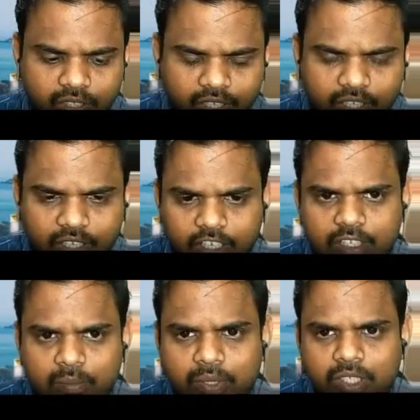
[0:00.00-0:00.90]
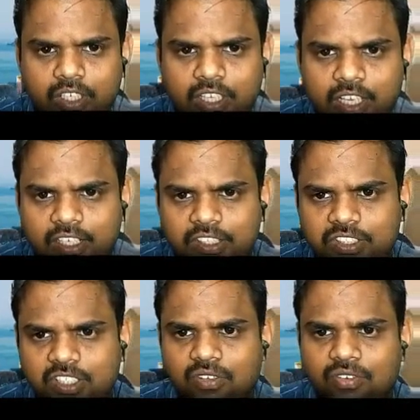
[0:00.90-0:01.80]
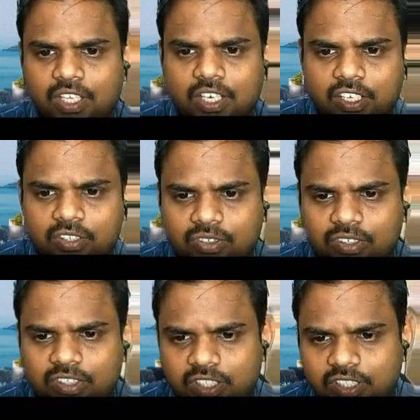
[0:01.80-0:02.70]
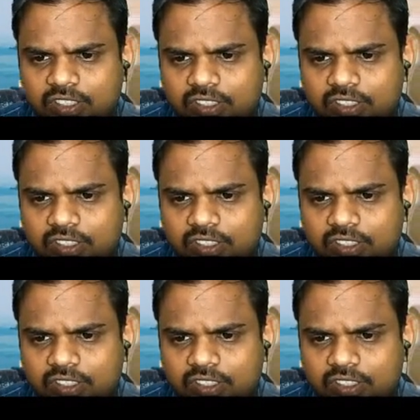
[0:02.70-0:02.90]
and another important characteristic of an ideal solution is